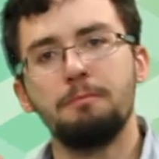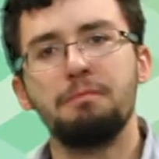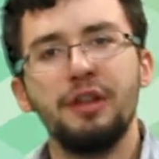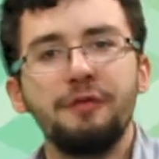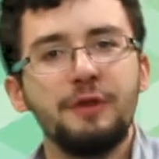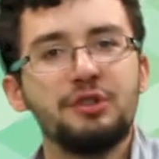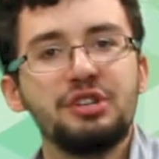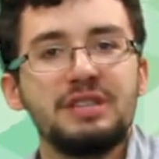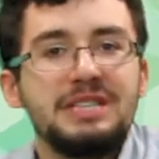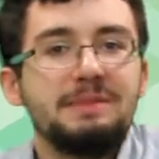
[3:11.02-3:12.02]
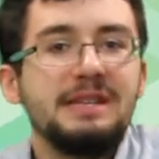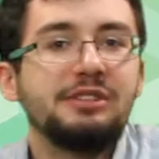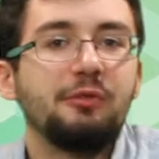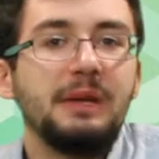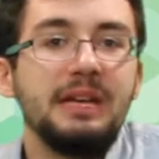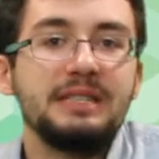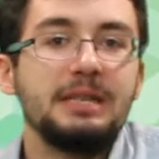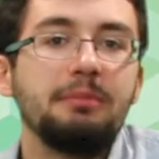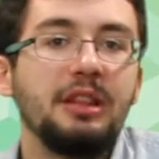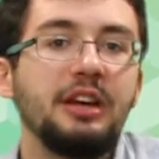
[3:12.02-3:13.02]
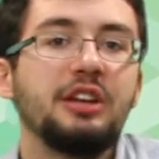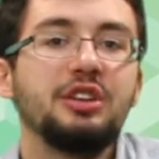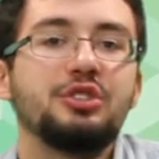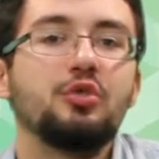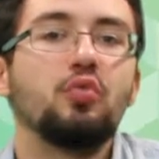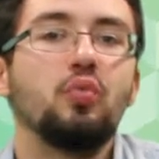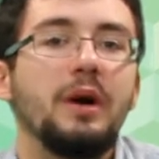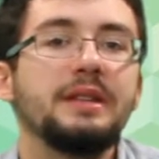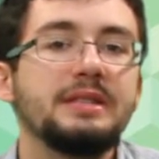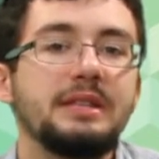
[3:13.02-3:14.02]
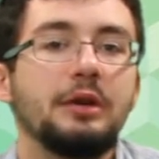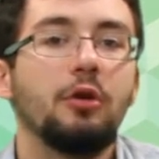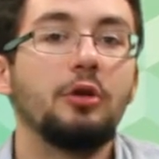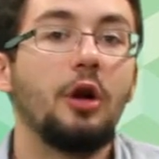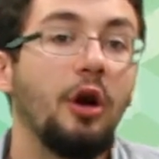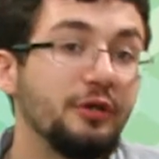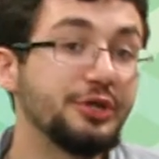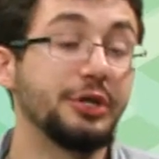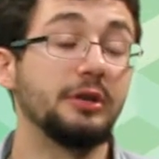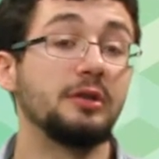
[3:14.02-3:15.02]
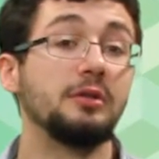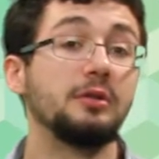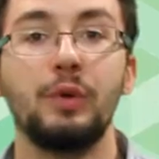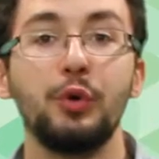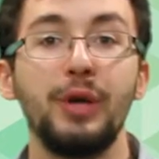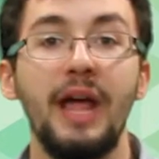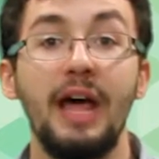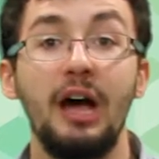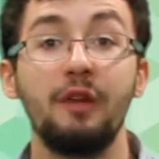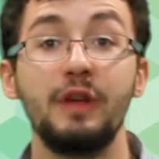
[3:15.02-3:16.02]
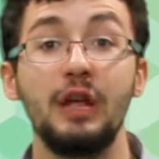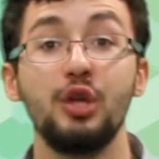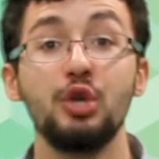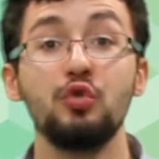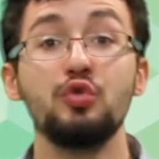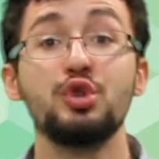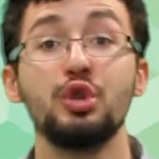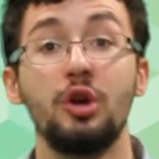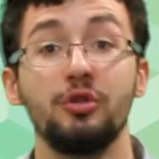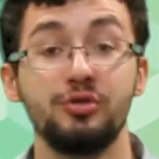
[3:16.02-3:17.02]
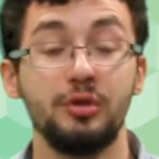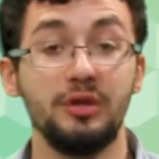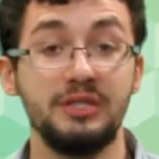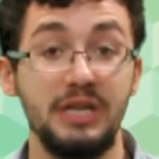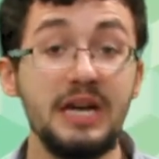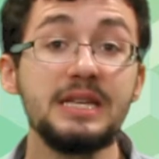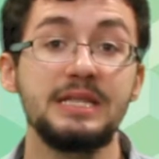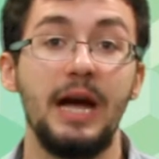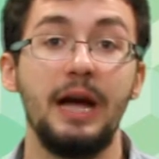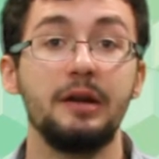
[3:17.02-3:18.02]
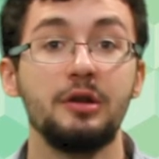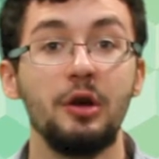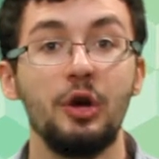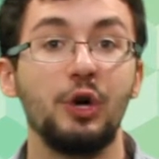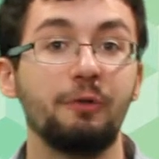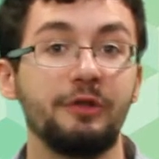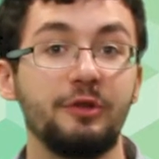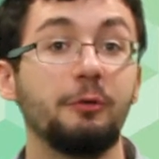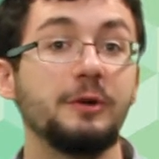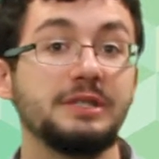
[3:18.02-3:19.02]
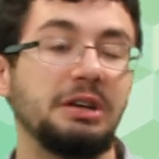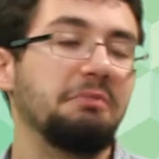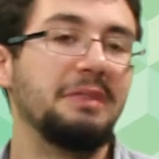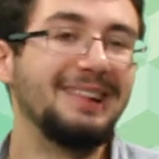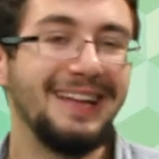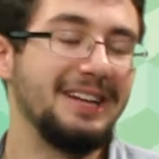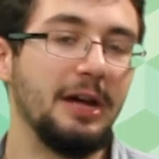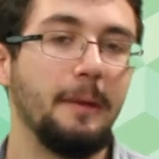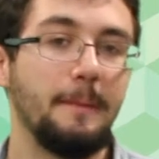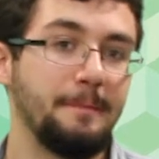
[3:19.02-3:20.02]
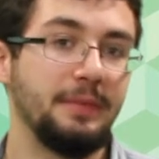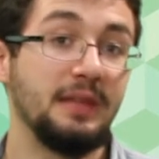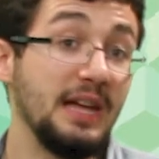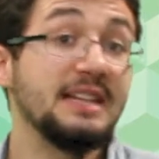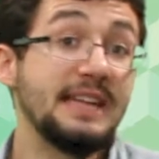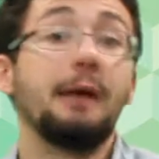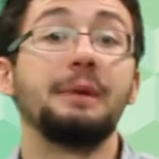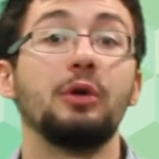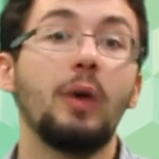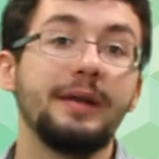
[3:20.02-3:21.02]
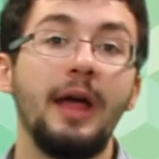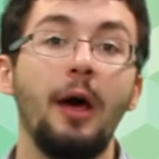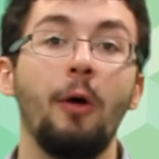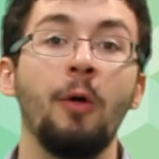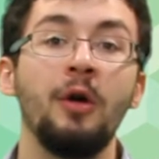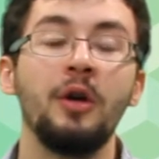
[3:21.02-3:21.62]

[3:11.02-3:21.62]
But in the future, this means it will be assimilated into one single culture. We would have a huge cultural genocide over the course of millennia. And it's happening right now.